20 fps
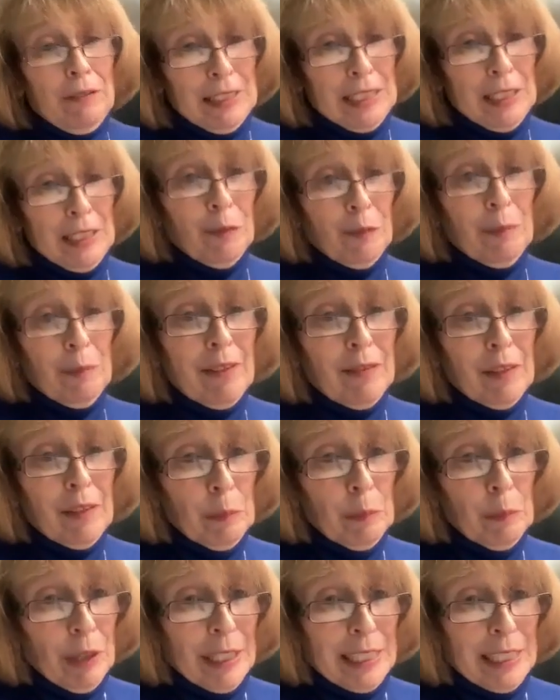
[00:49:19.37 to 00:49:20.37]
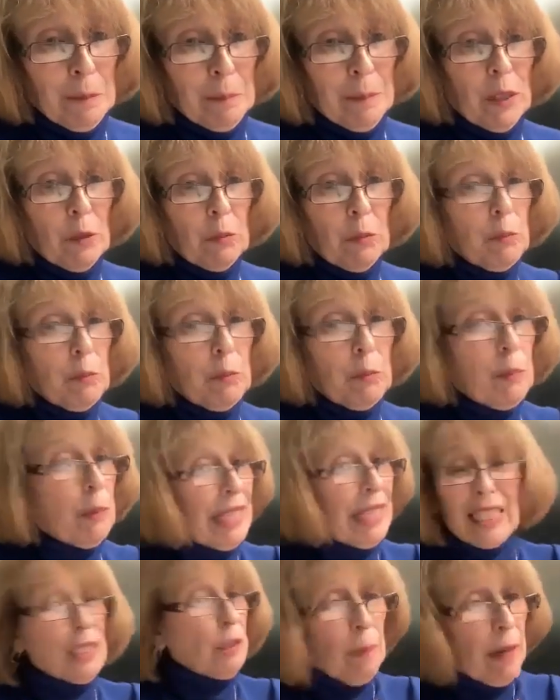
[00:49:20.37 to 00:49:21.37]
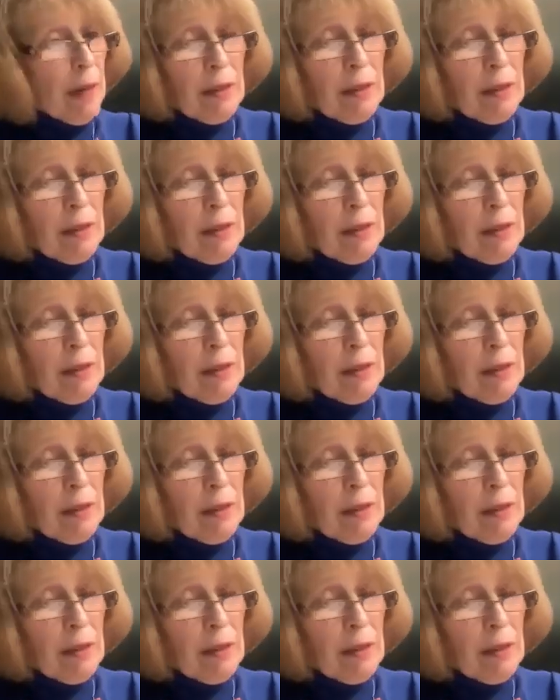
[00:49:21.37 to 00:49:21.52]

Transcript: There may be a lot of benefits from having breast milk,